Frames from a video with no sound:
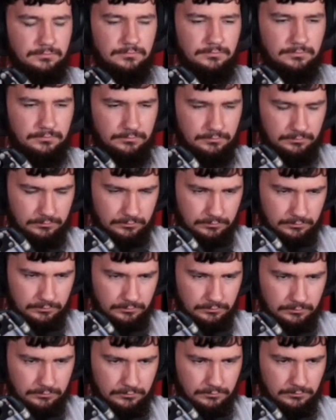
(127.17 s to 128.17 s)

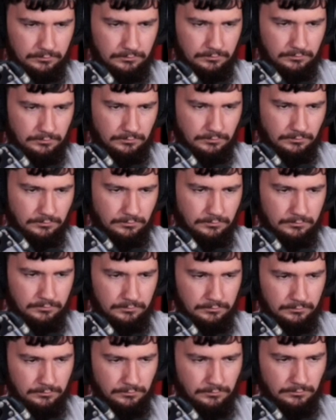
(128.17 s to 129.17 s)

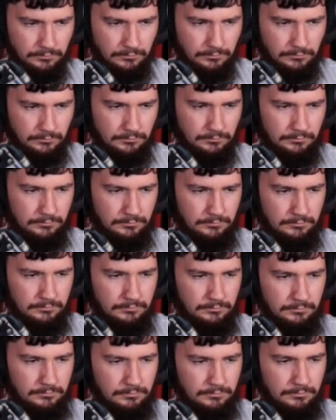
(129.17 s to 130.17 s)

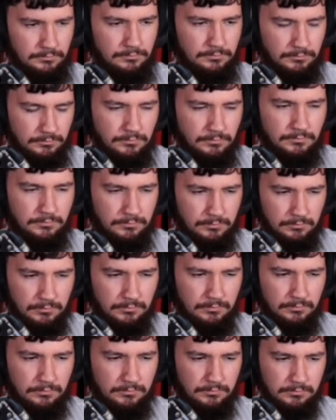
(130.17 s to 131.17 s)

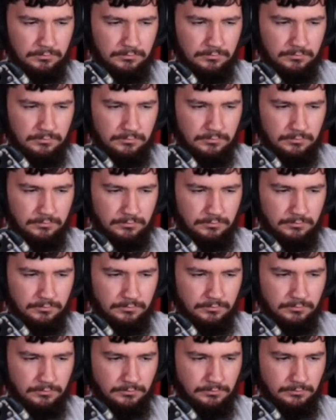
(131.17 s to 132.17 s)

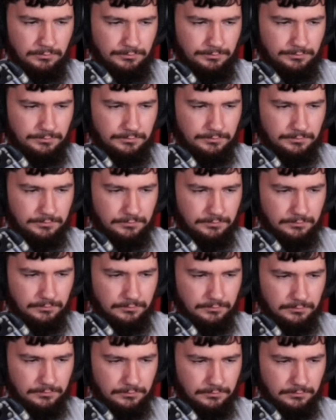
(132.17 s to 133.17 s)
The person shown says nothing.